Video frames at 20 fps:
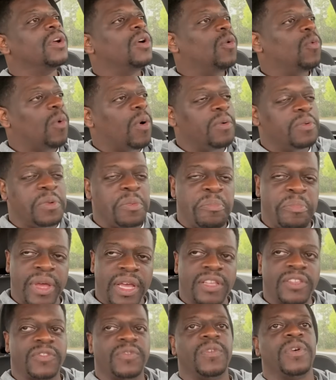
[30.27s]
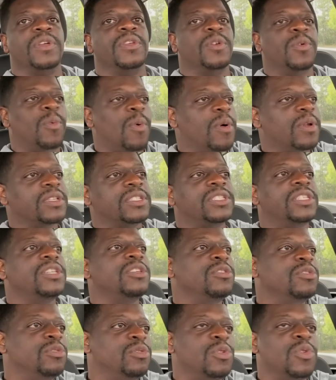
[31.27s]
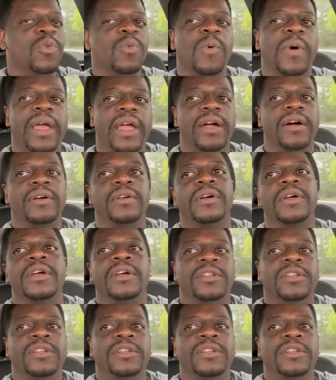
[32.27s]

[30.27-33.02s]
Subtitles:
want the best for you, want to see you do well,